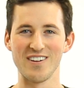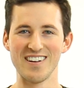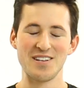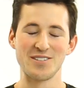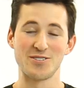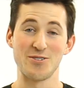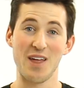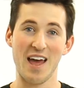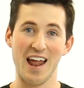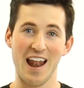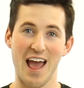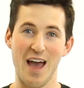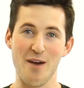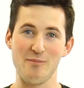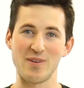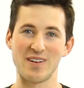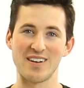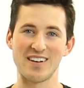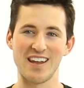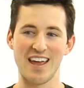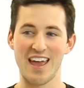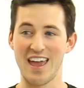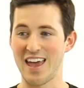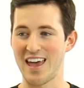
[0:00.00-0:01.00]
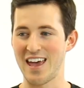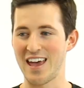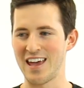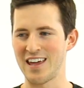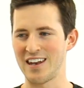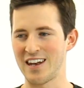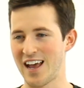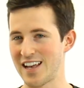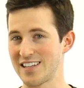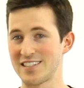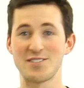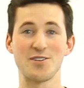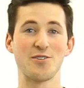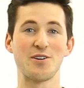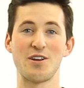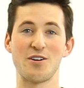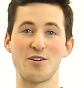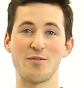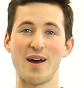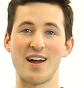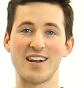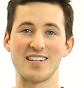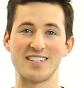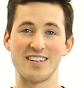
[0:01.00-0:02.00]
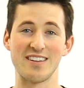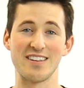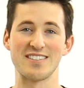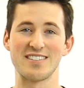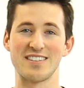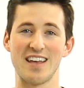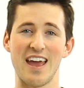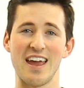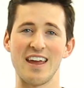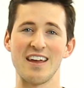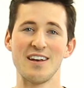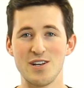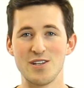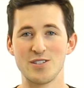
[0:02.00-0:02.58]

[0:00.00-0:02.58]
So that happened, and I still hear about it to this day.